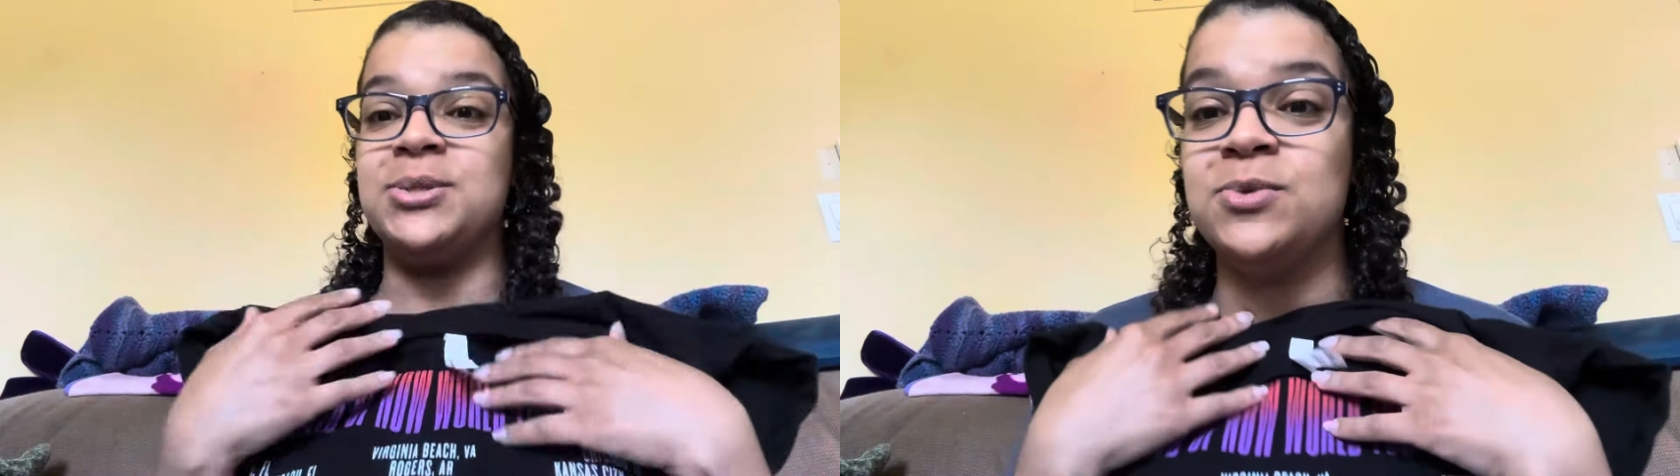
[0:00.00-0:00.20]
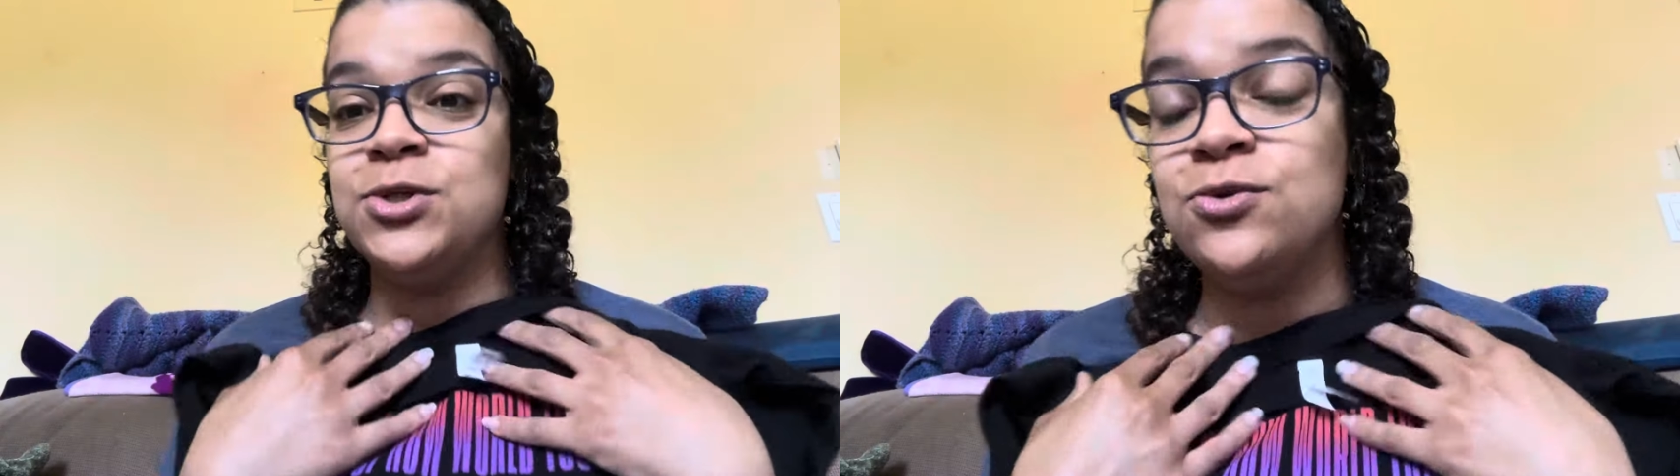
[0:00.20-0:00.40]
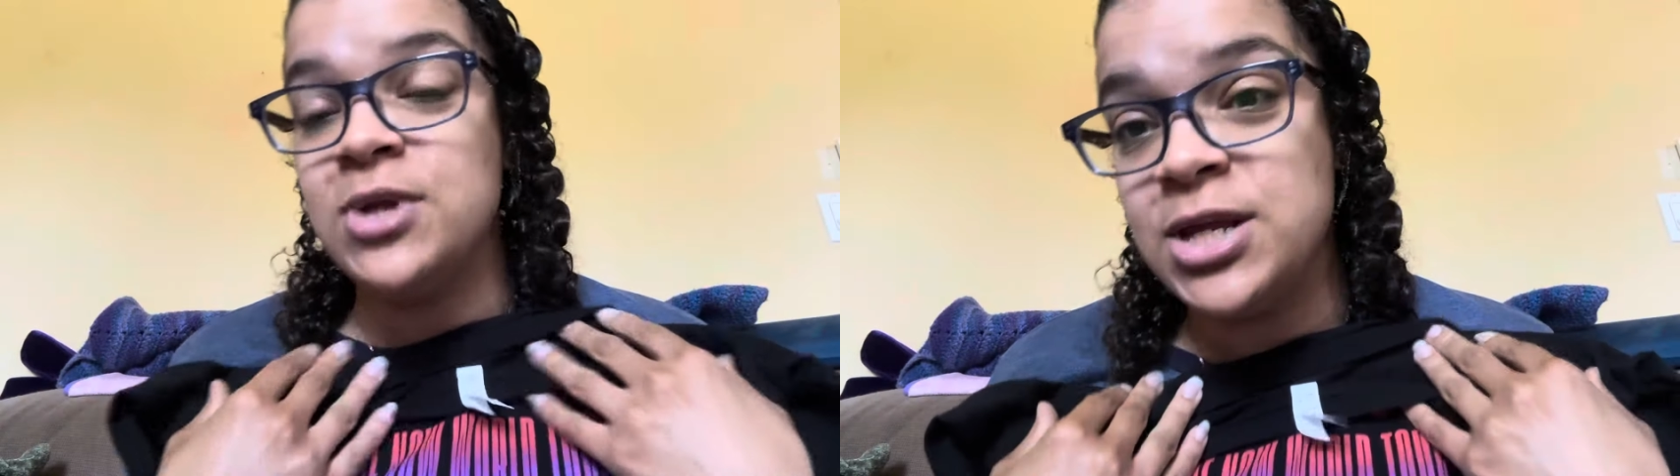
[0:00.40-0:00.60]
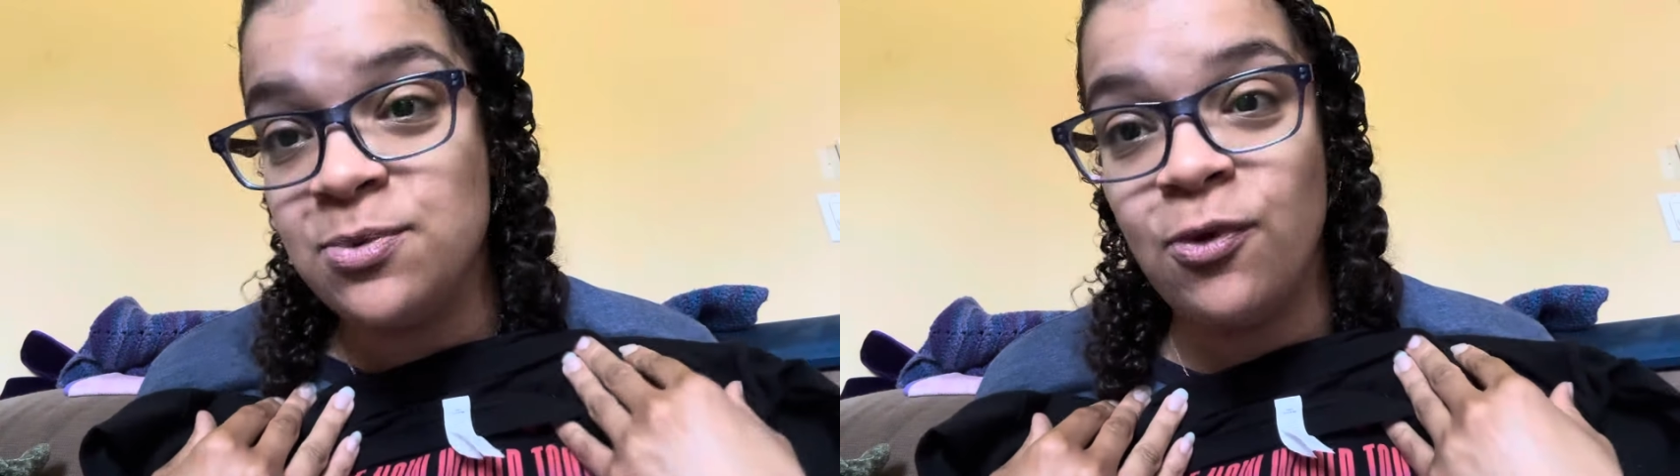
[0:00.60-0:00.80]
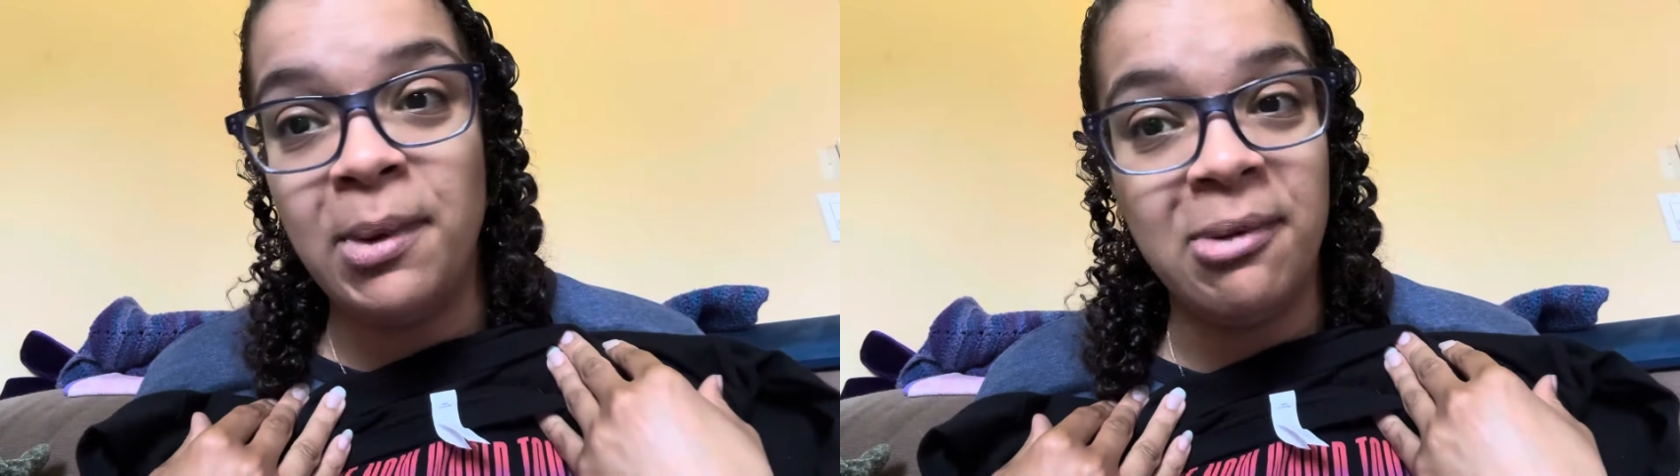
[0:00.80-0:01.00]
it was 2 days
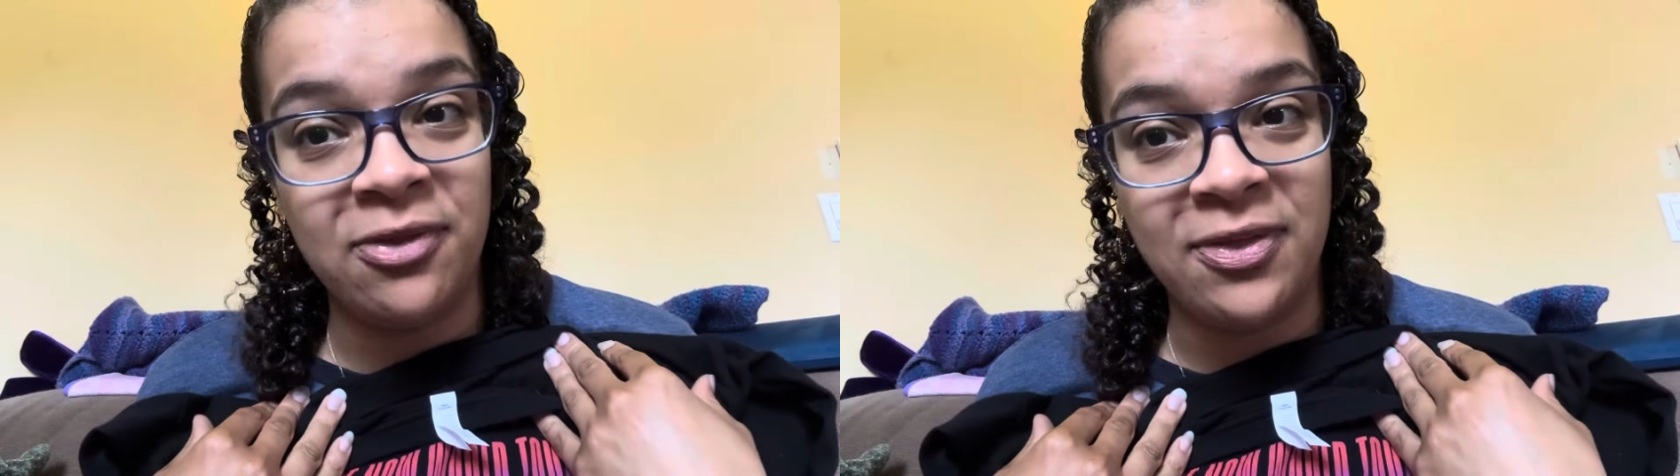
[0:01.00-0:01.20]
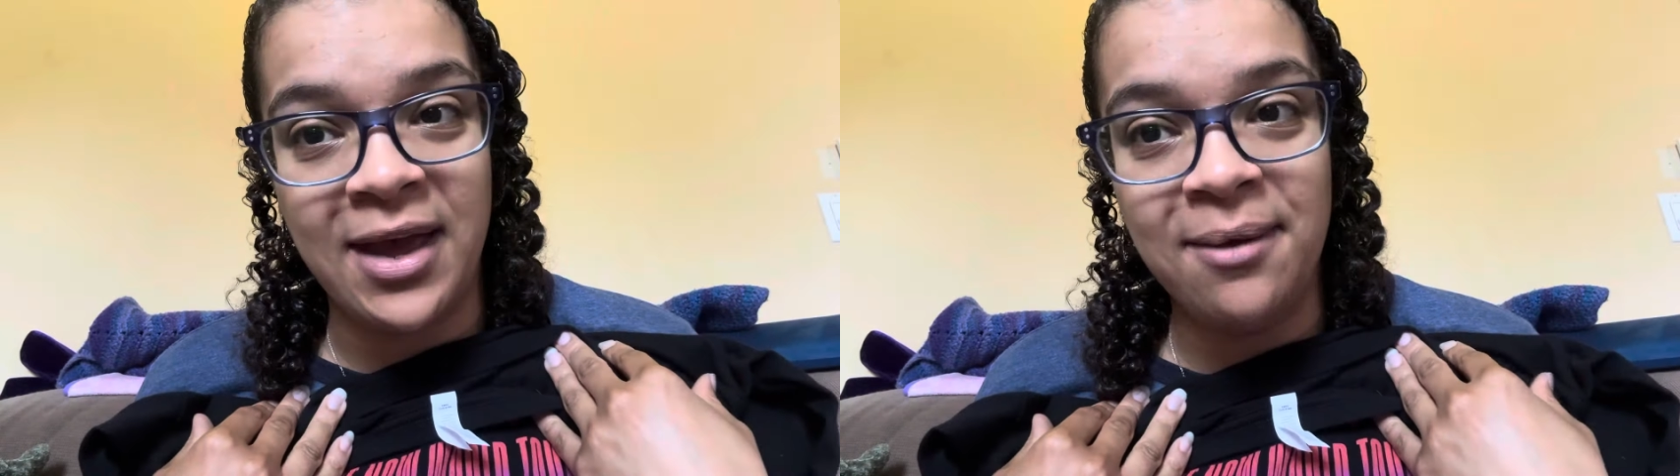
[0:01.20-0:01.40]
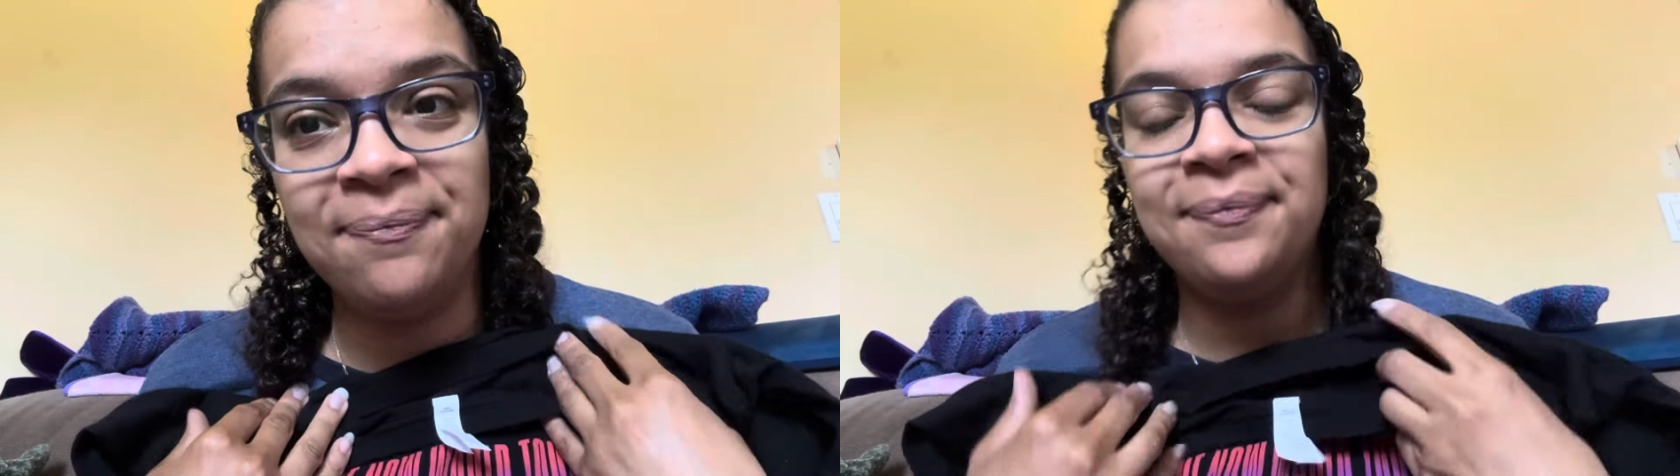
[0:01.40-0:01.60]
before my birthday.